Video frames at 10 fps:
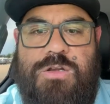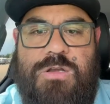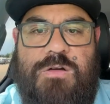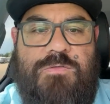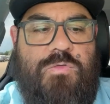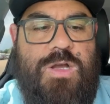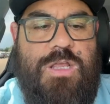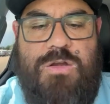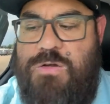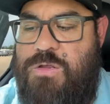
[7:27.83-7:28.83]
what
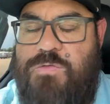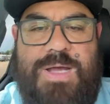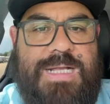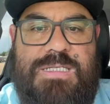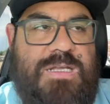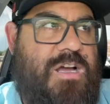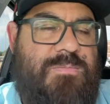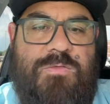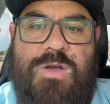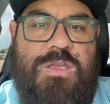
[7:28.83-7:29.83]
you've got set up, or
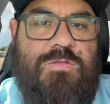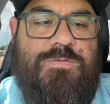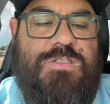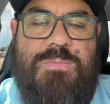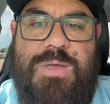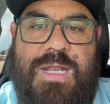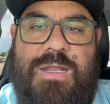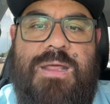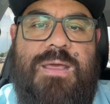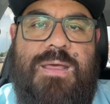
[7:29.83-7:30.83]
what you've submitted,
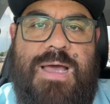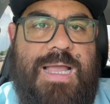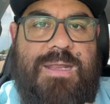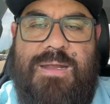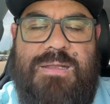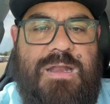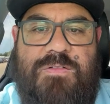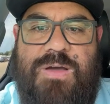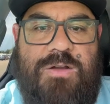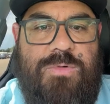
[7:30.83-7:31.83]
I can
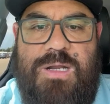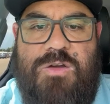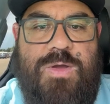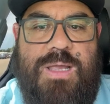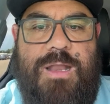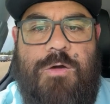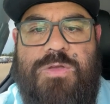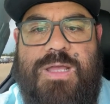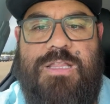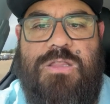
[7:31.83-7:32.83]
identify it really quick and help you
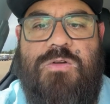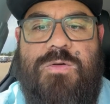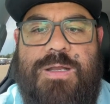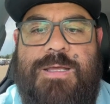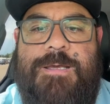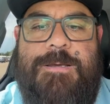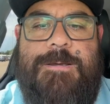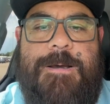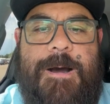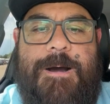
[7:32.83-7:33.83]
get through it.
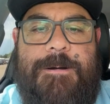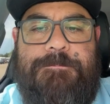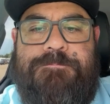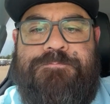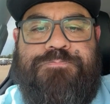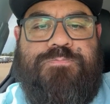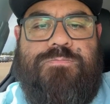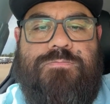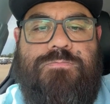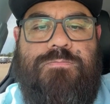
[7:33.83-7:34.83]
um
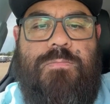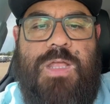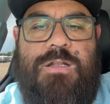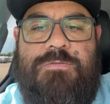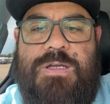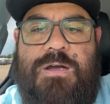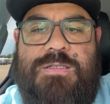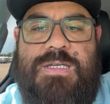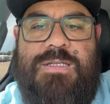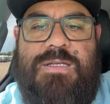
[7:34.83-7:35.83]
Love the
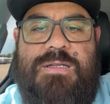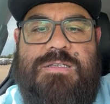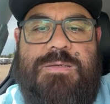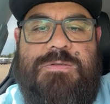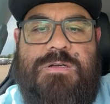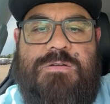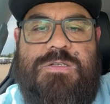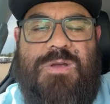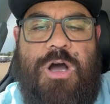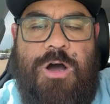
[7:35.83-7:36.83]
content. Any tips on
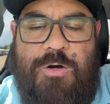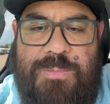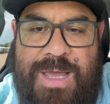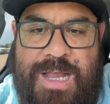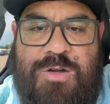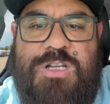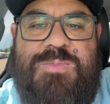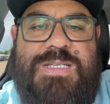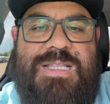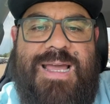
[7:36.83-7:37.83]
Christmas? Oh man,
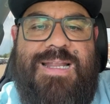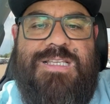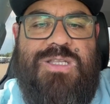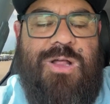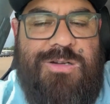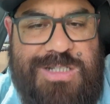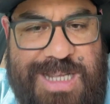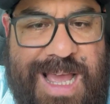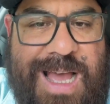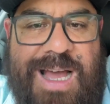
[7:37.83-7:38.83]
Christmas light installers. Yeah,